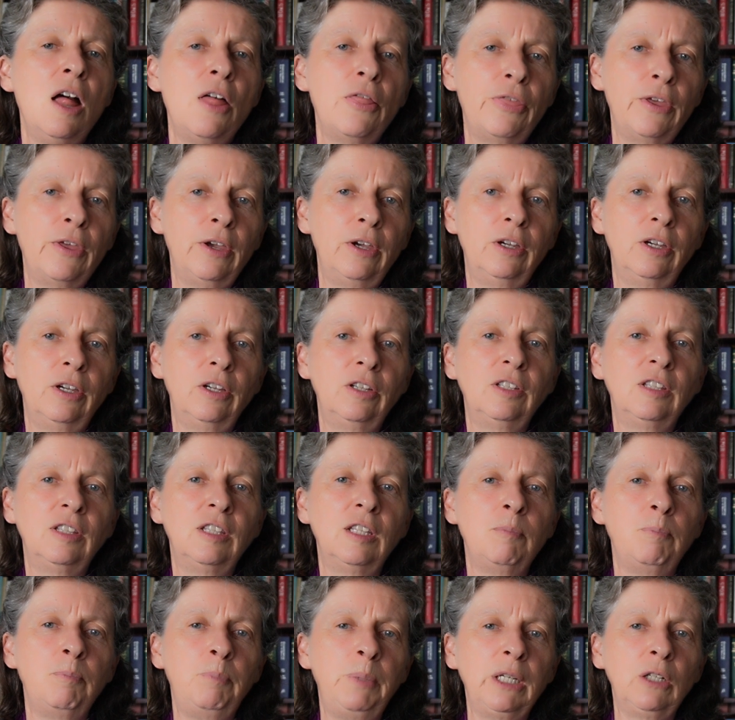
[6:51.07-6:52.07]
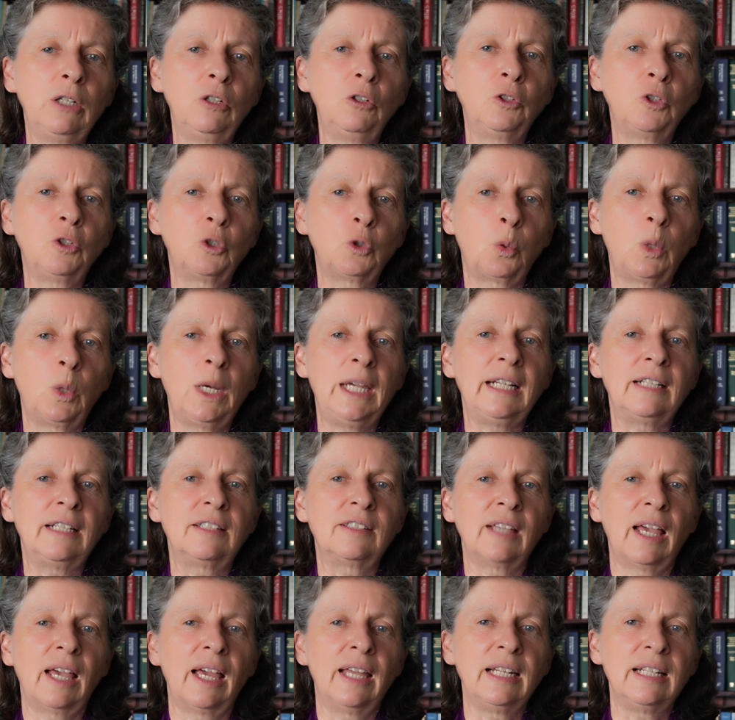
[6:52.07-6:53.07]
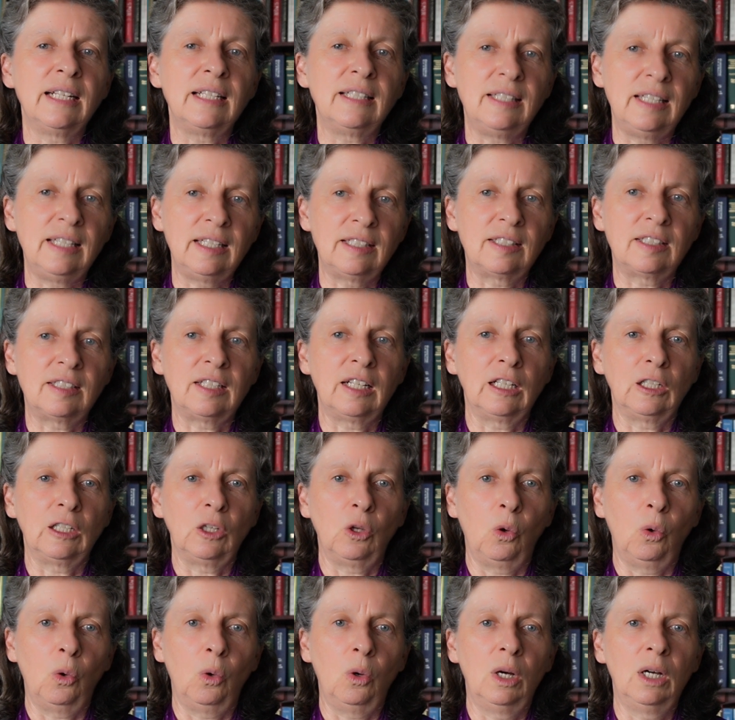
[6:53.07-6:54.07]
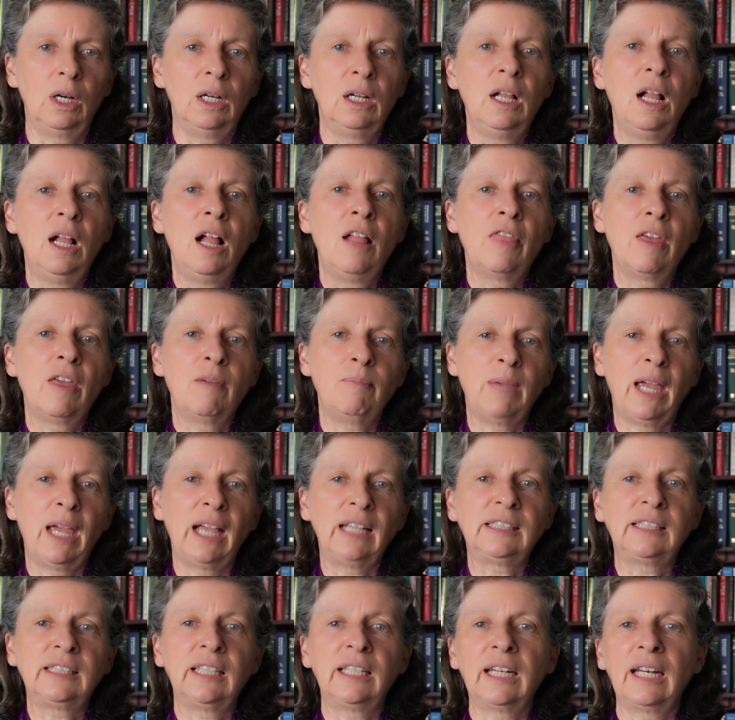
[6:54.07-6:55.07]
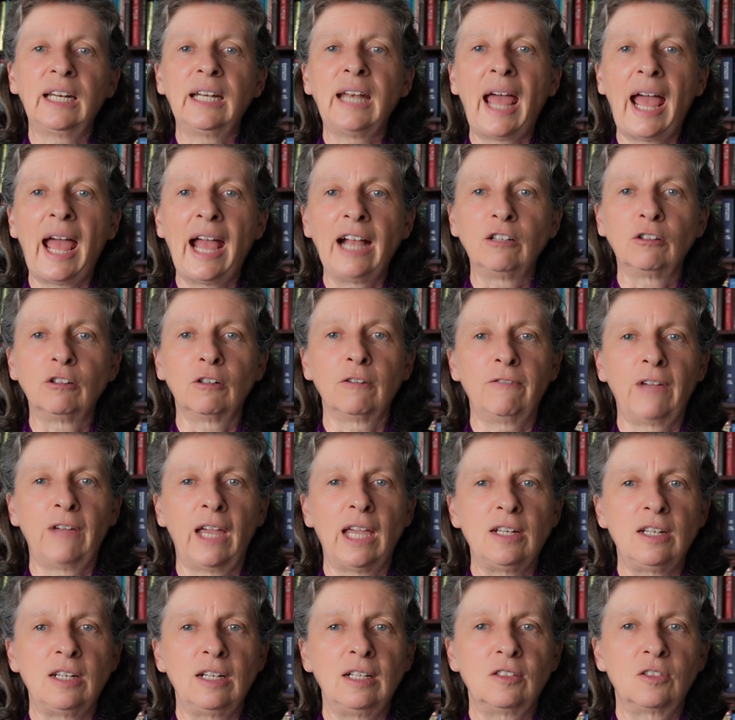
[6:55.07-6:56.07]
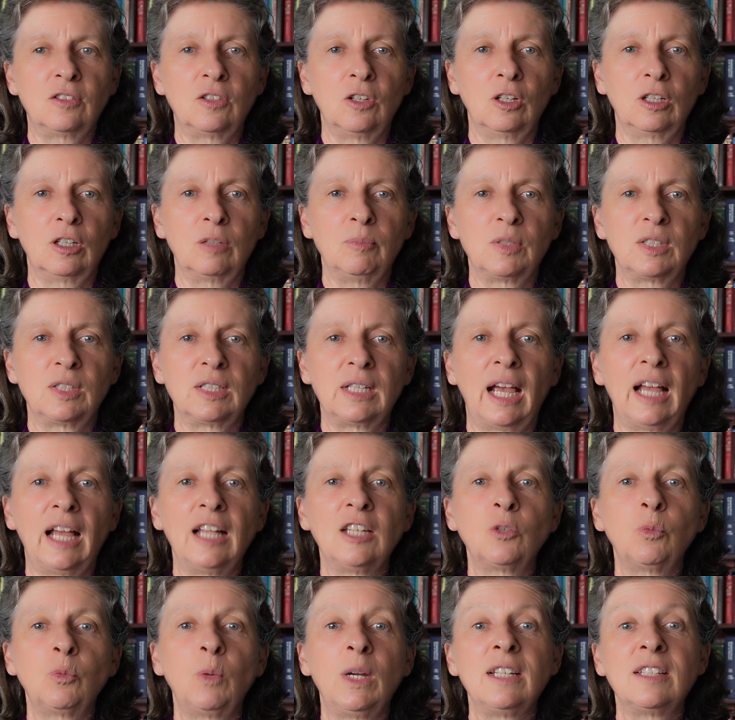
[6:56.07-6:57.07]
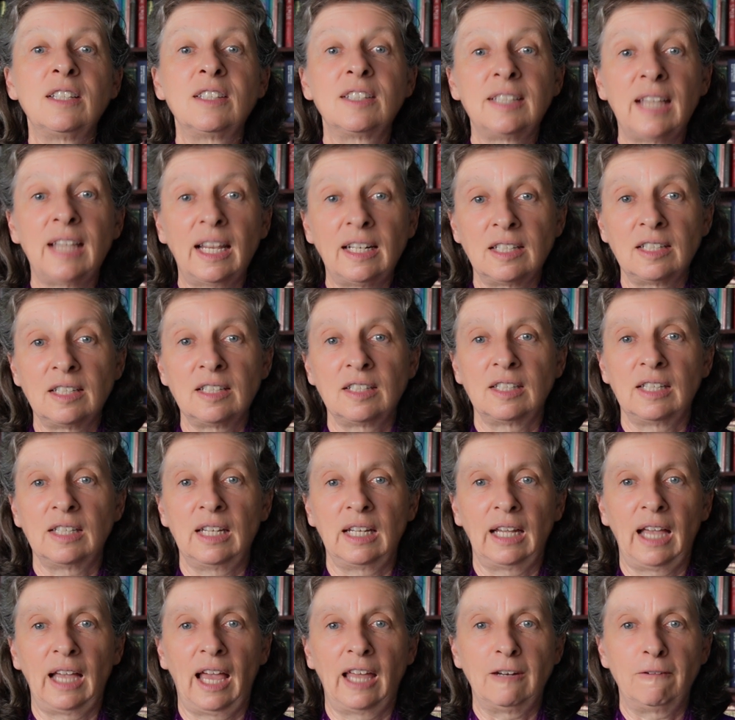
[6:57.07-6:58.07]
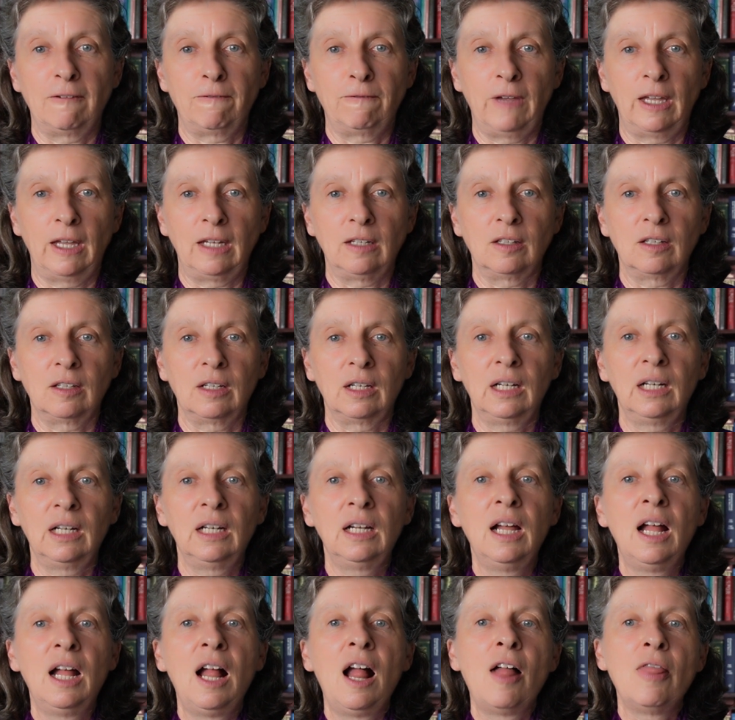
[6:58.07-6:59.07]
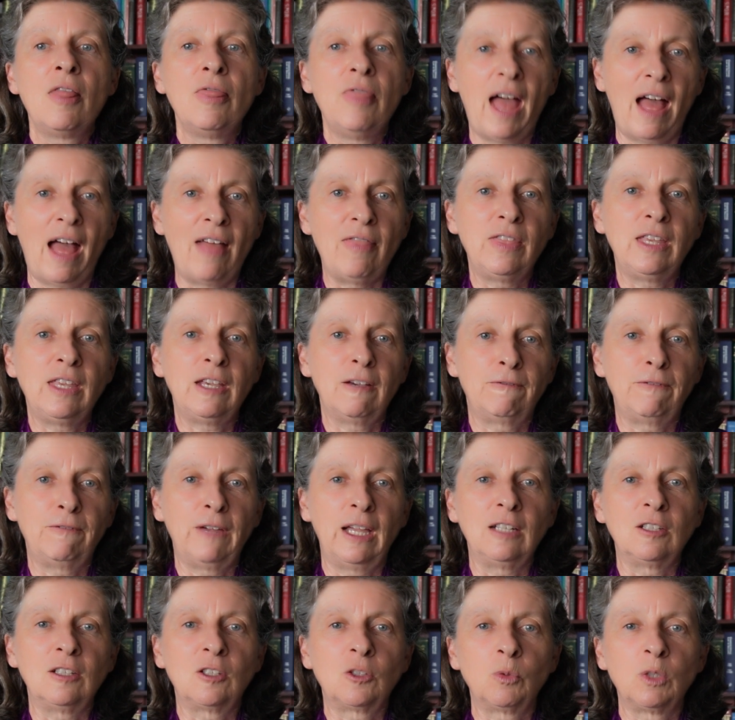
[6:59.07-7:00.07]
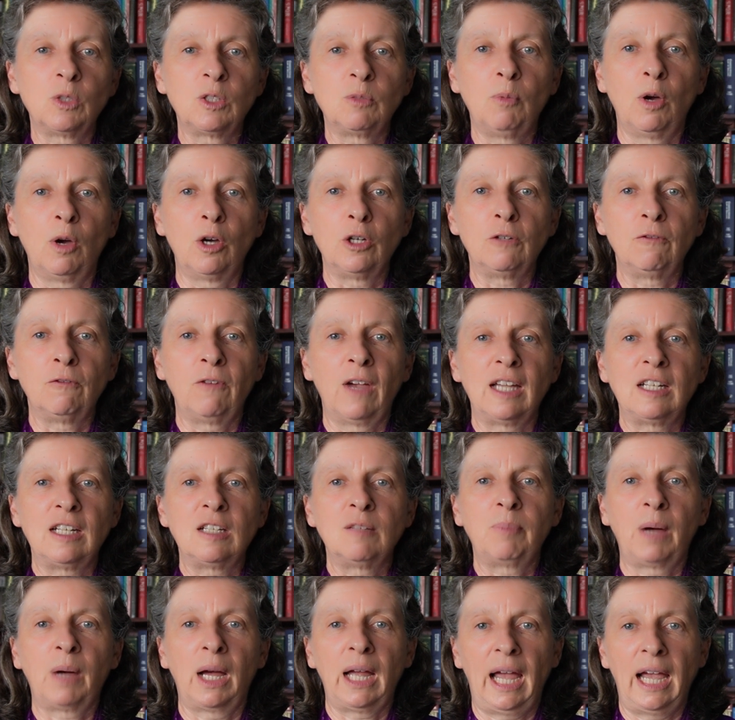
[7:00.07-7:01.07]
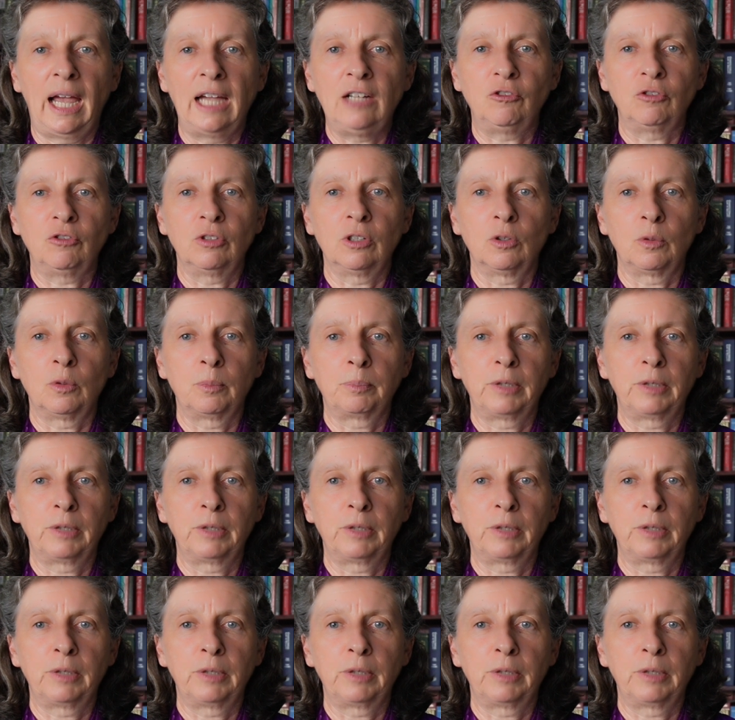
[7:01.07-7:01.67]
Third, the bill tweaks an existing law that makes it an aggravating circumstance when sentencing an offender that the offence was motivated by hatred or